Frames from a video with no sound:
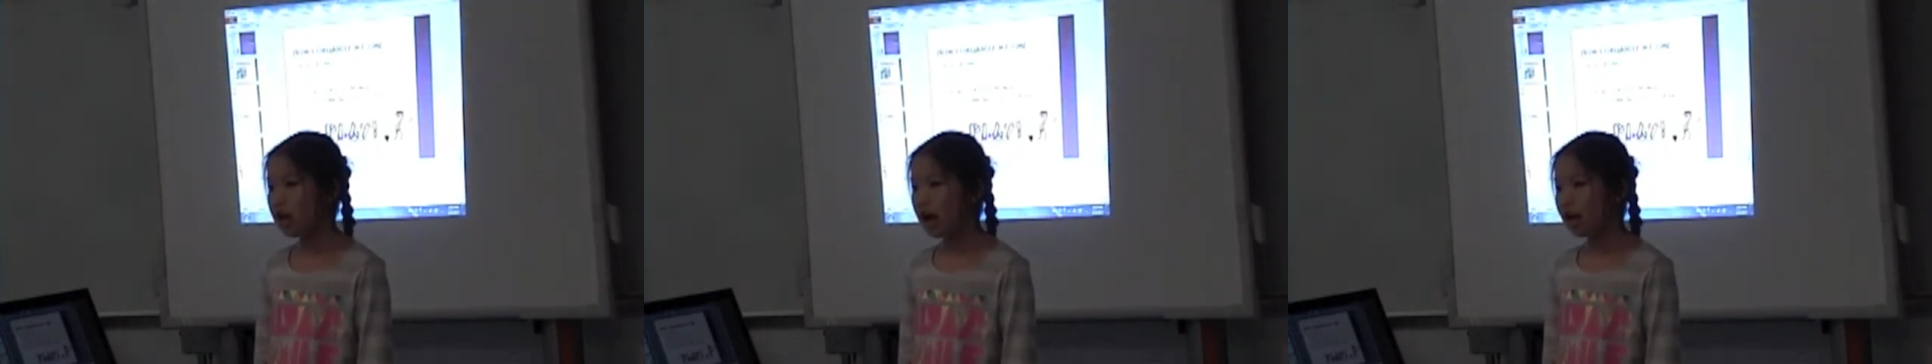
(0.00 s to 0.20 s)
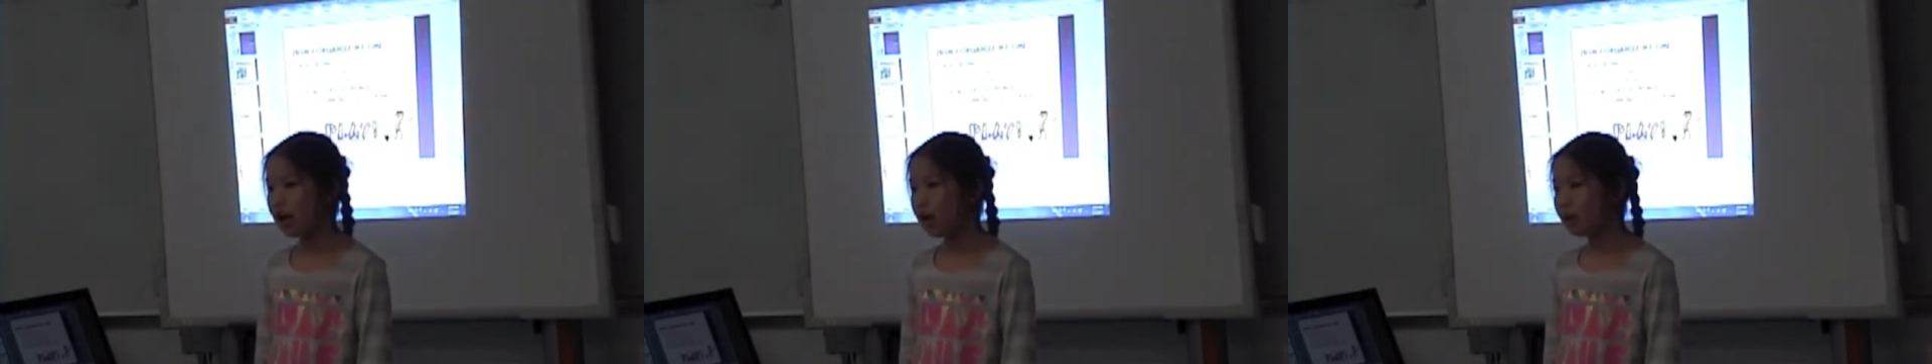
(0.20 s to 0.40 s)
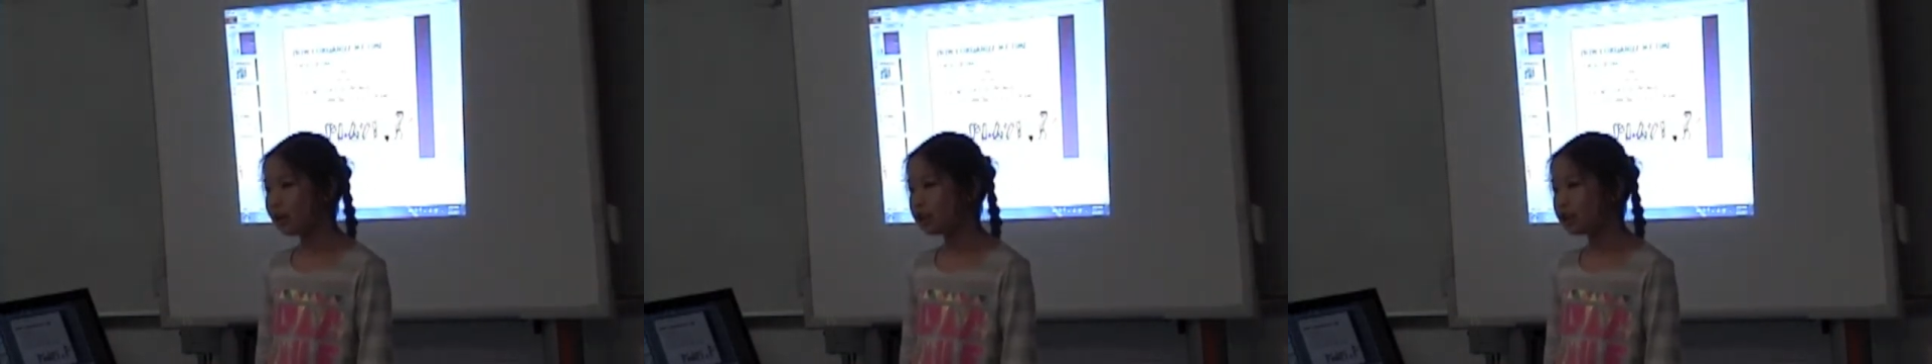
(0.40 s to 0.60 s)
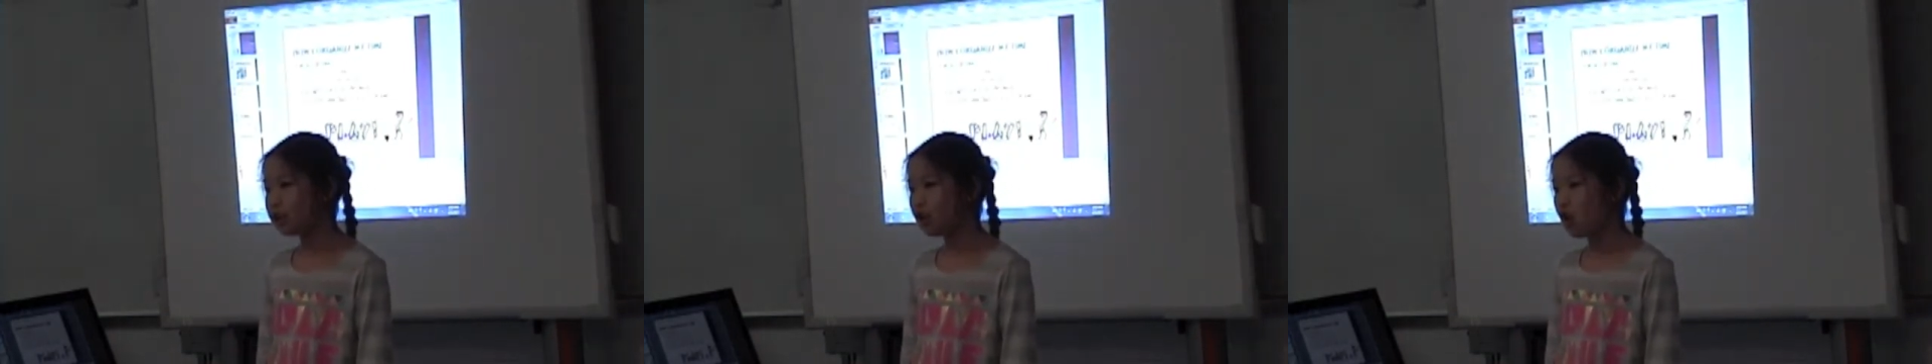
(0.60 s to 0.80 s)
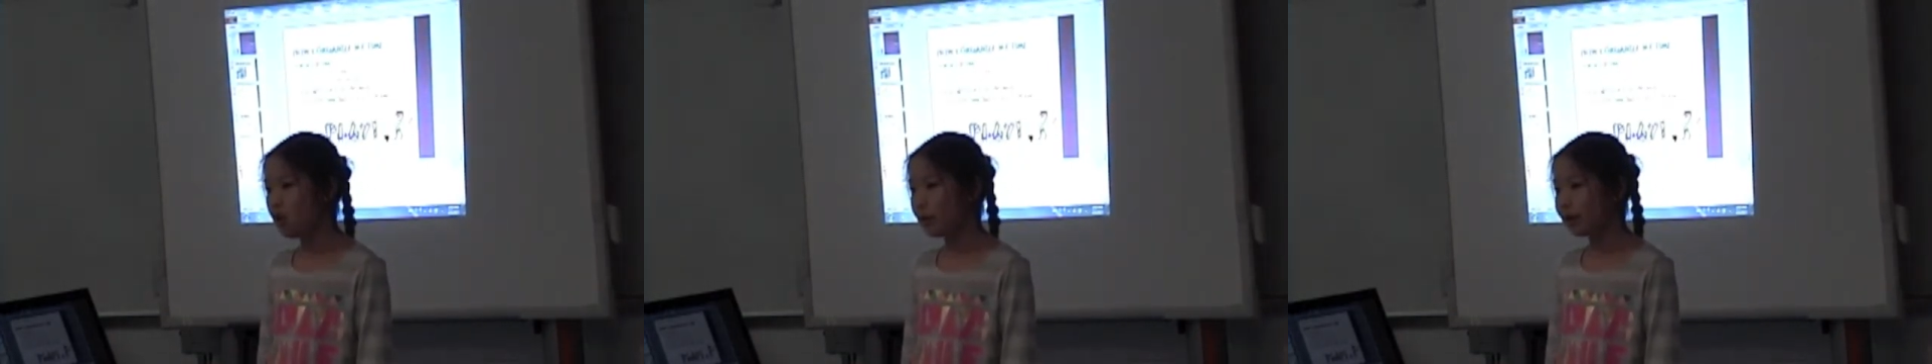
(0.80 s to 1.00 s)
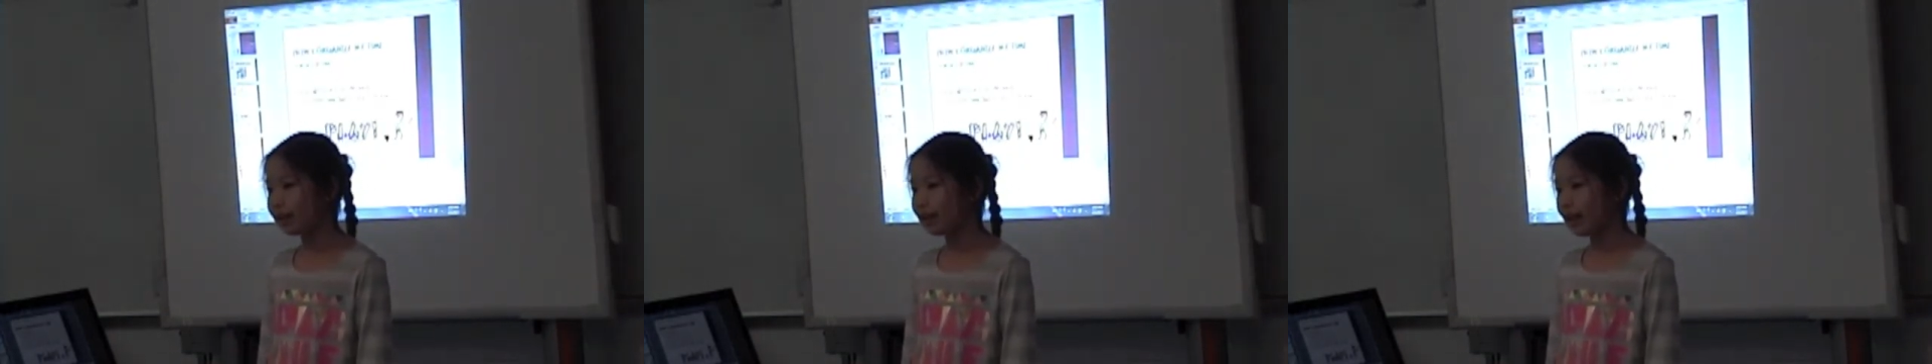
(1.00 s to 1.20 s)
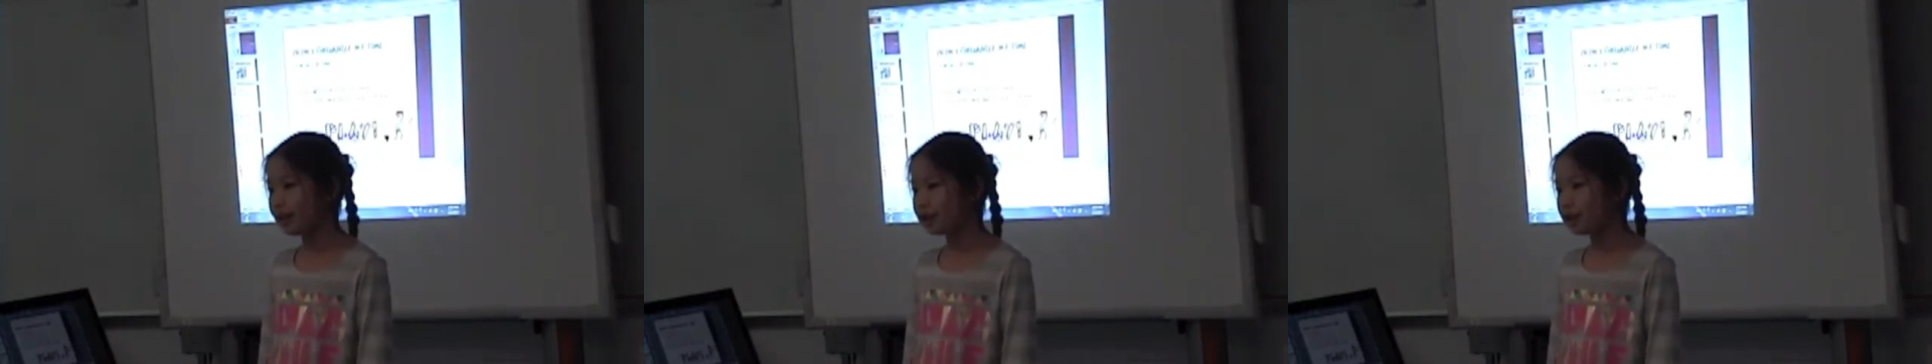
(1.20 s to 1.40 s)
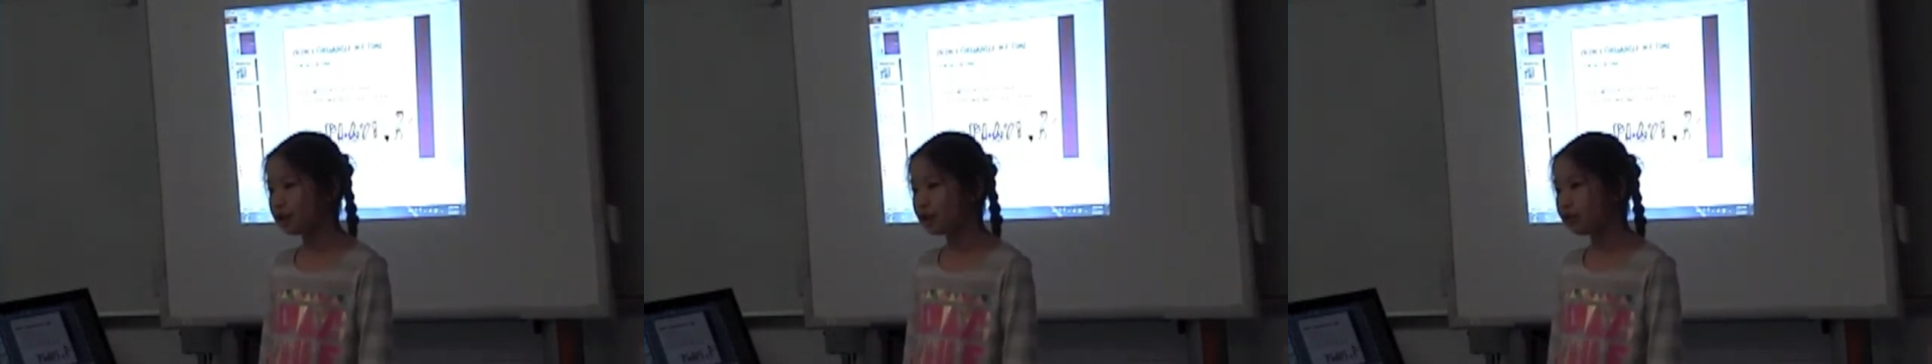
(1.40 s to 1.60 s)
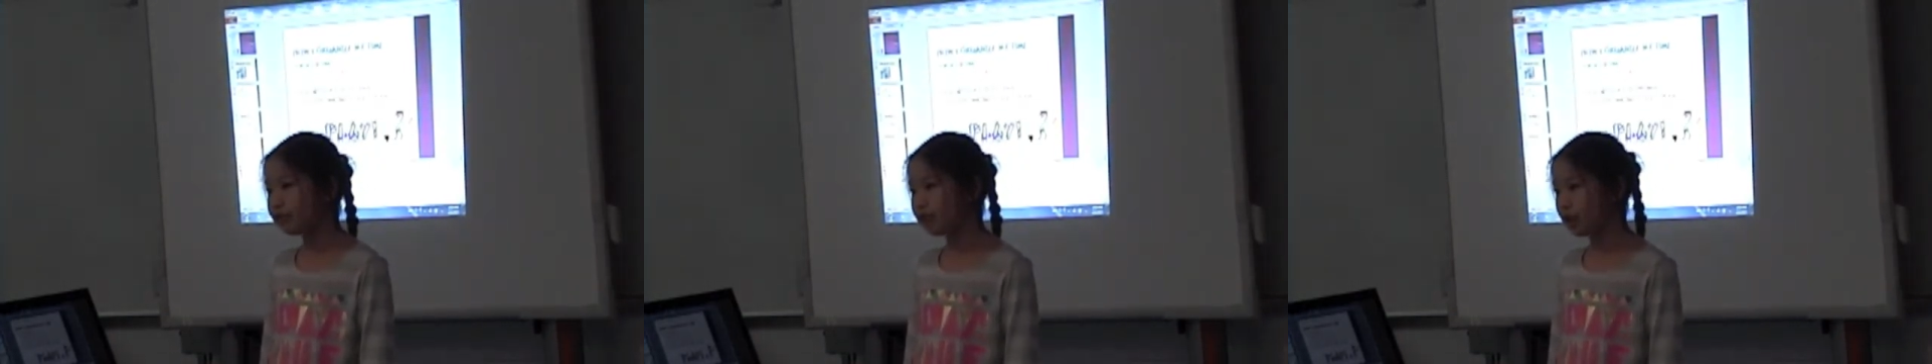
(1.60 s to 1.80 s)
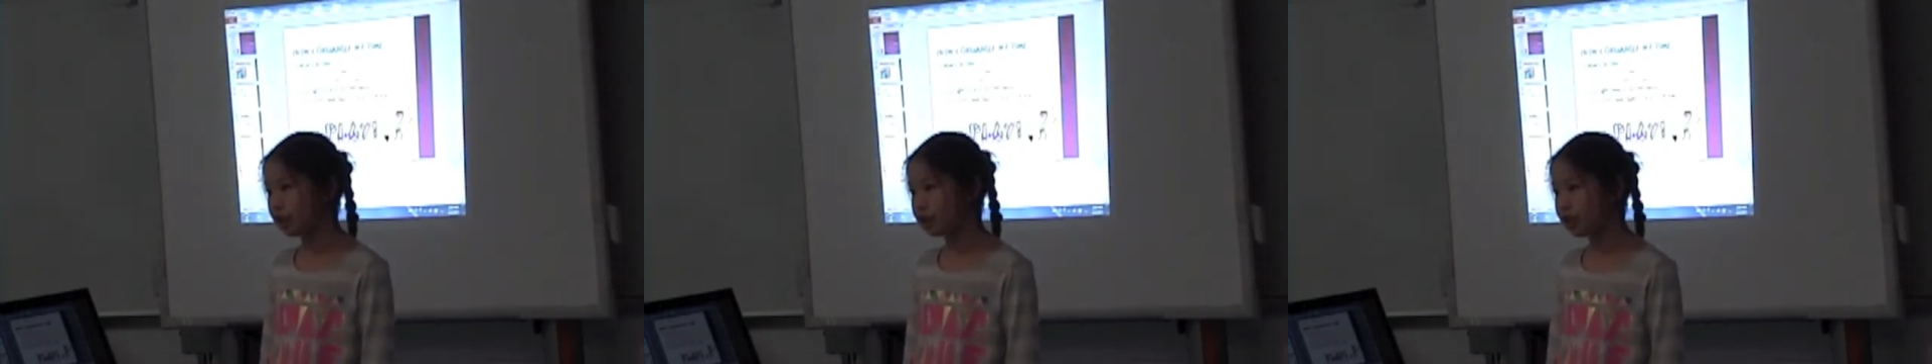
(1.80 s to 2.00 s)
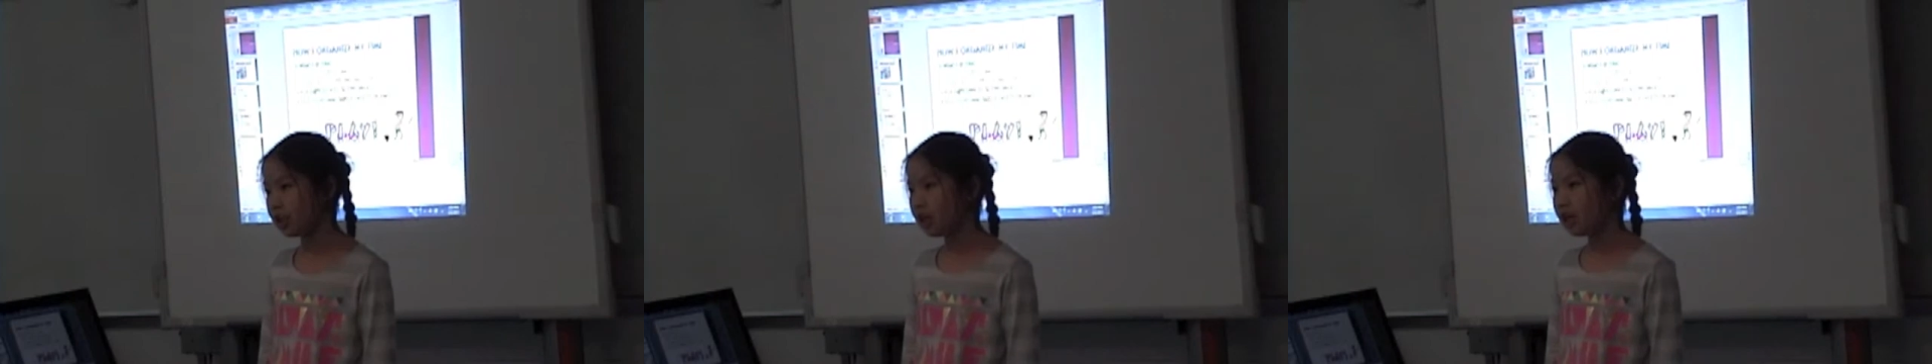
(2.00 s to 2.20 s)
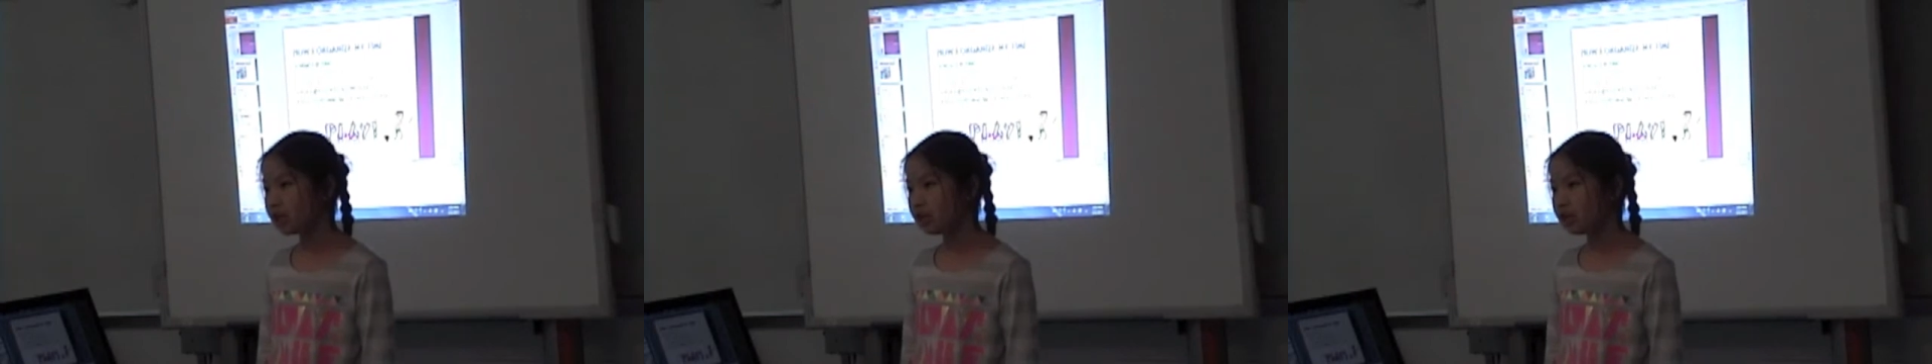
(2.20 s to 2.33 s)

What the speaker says: I always do homework that is due first